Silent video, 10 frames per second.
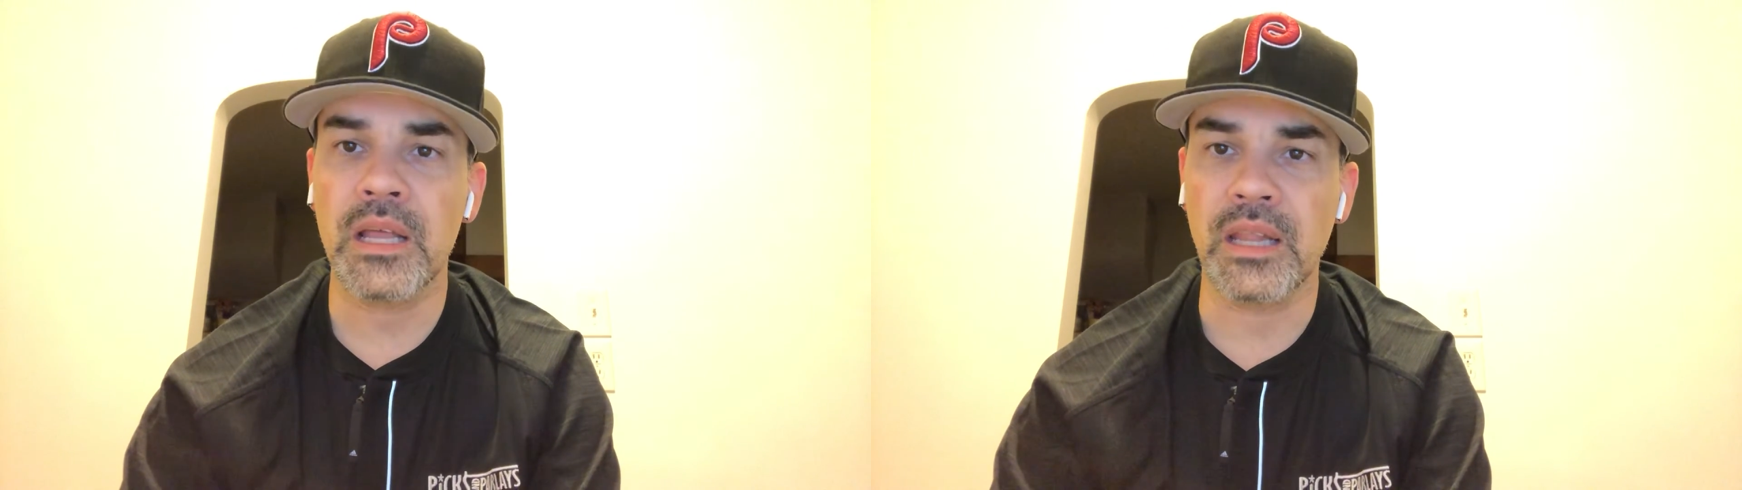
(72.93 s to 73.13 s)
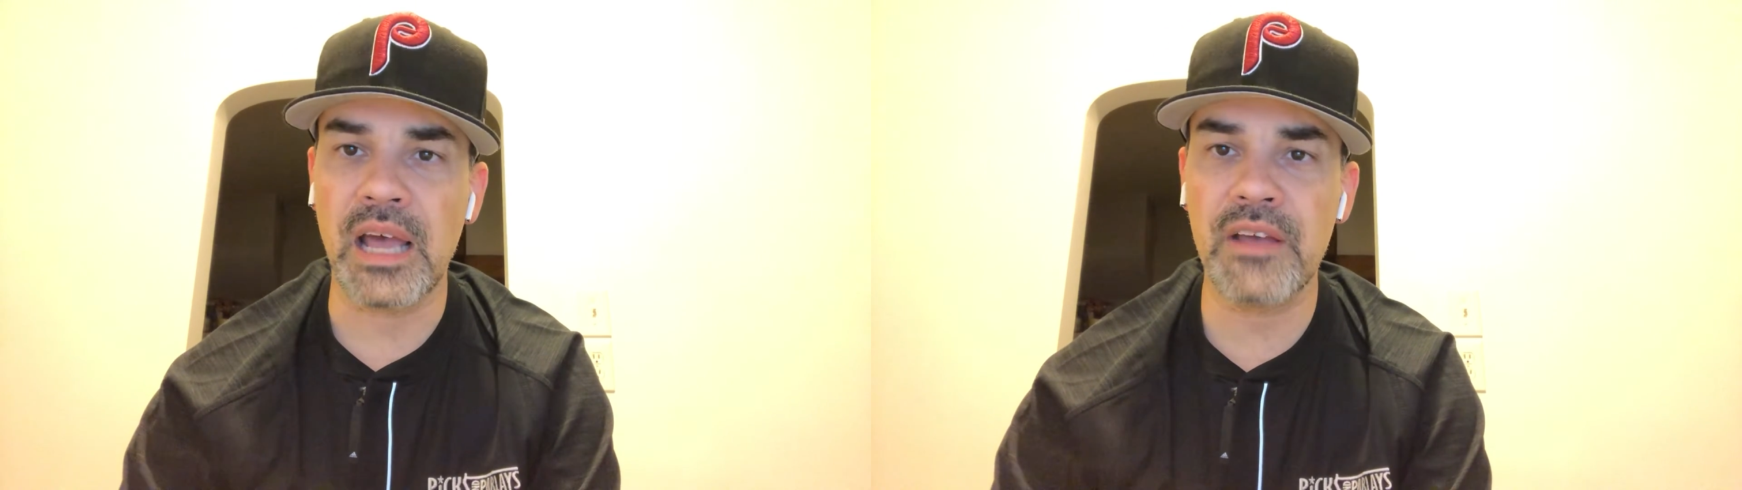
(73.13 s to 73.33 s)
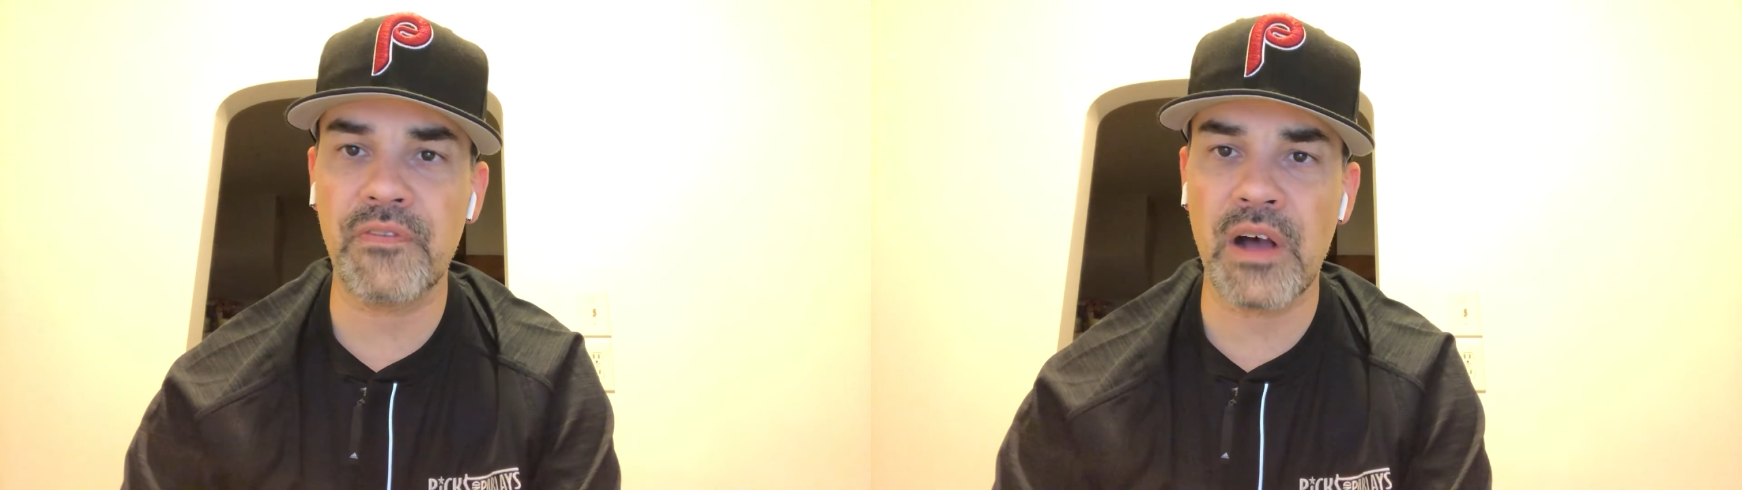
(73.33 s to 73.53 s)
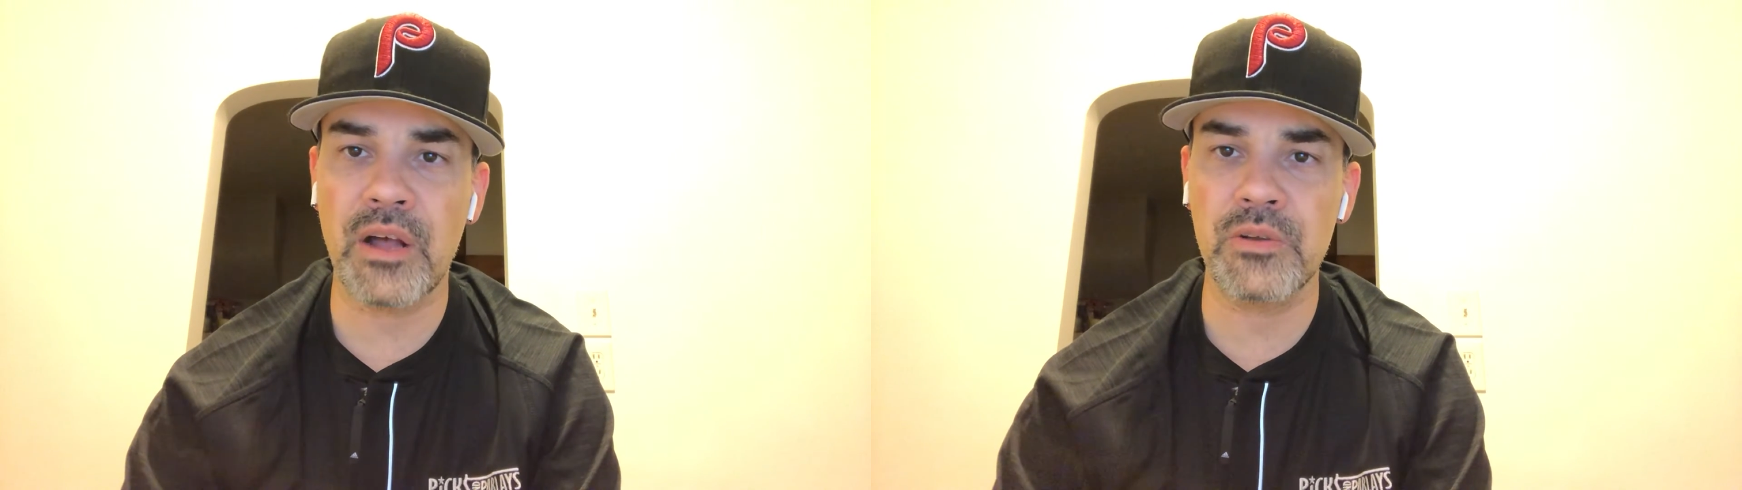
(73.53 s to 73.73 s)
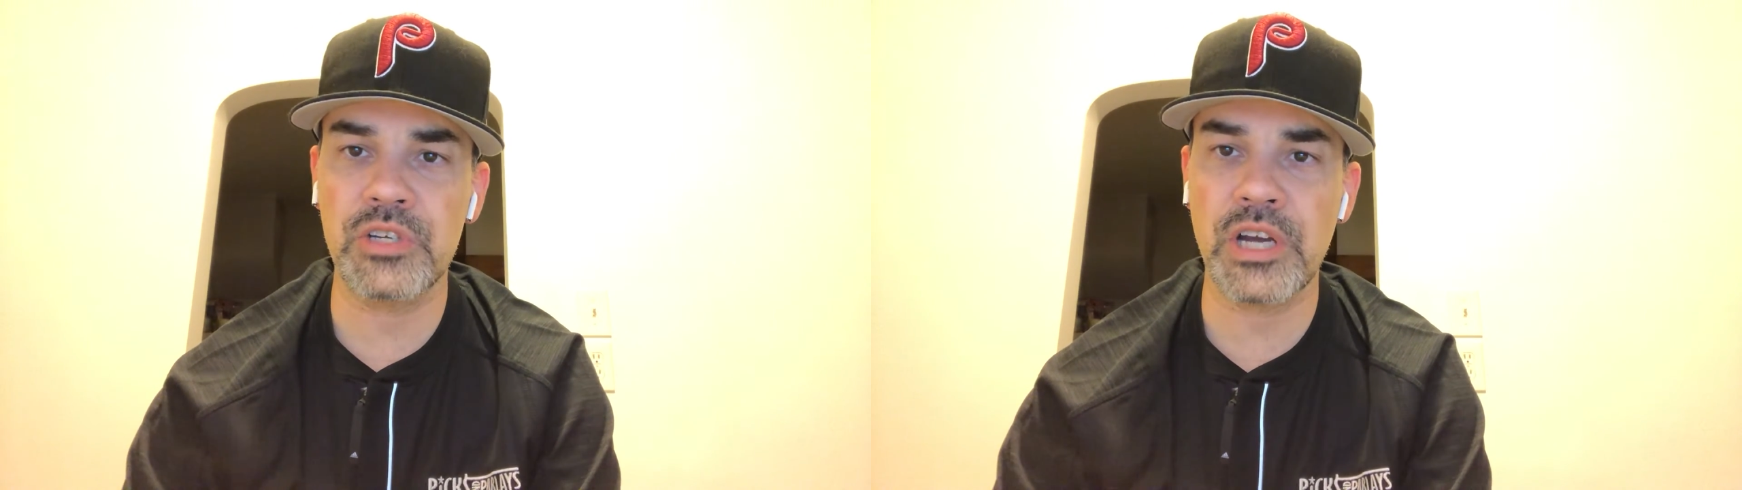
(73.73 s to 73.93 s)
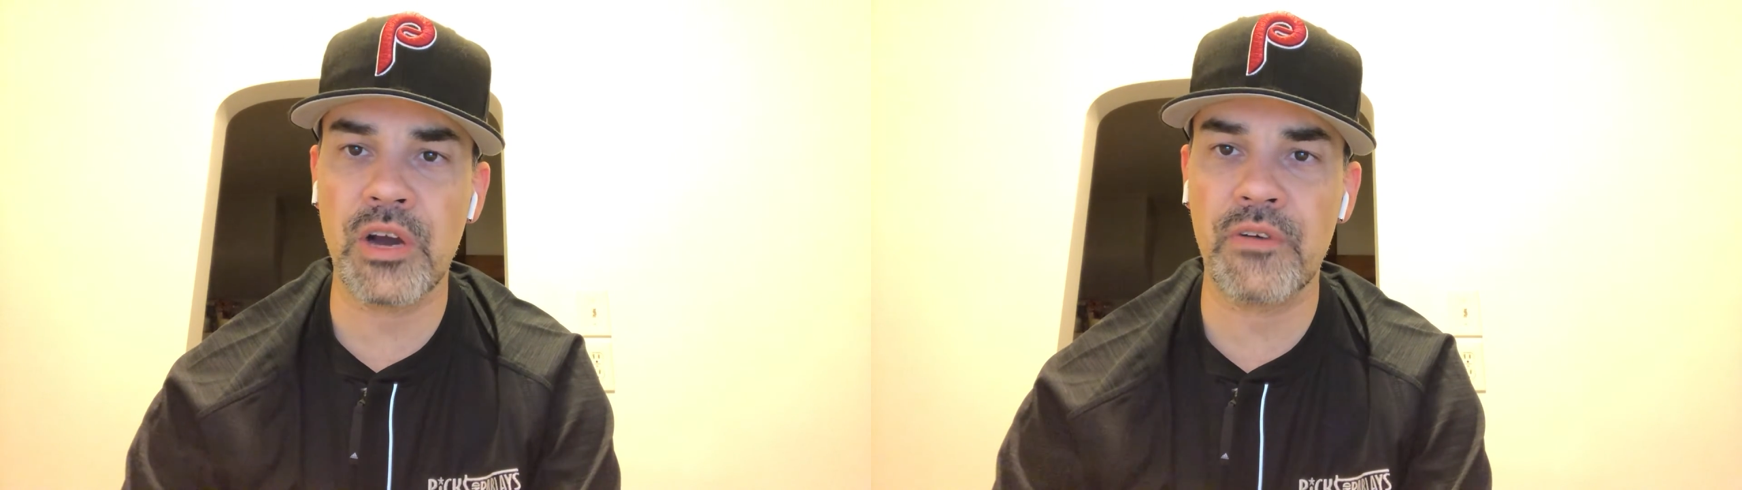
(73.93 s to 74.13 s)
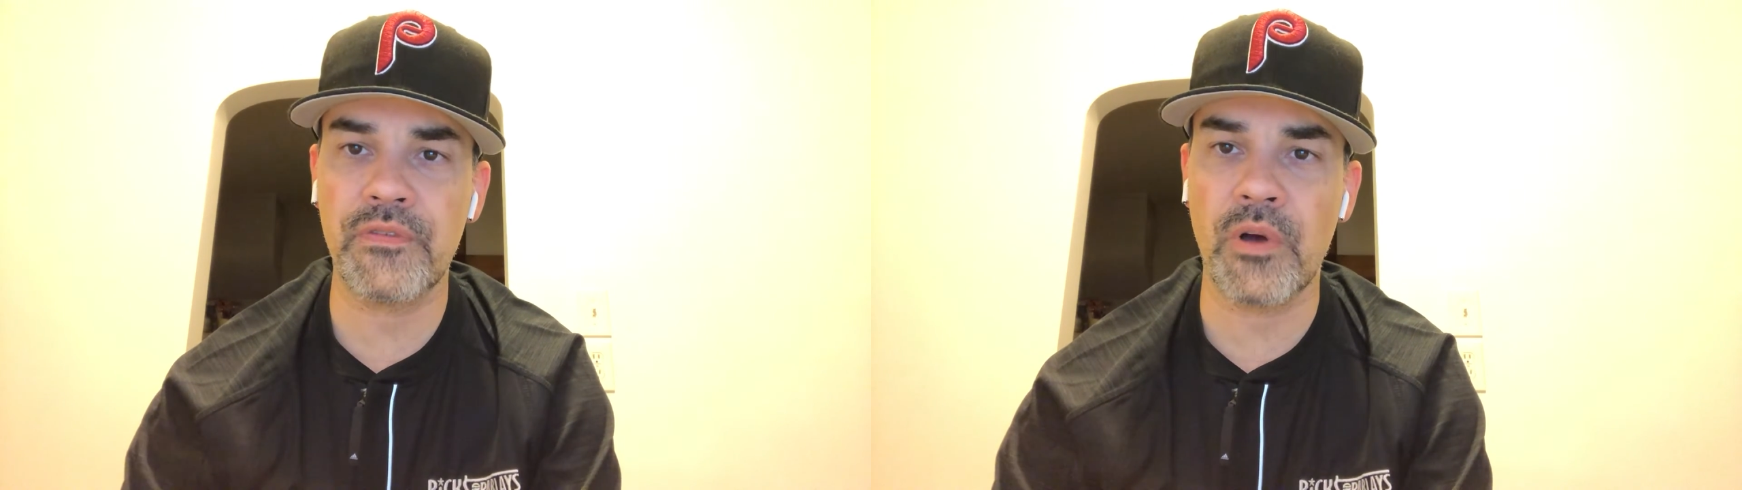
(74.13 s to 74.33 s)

Like, follow, and share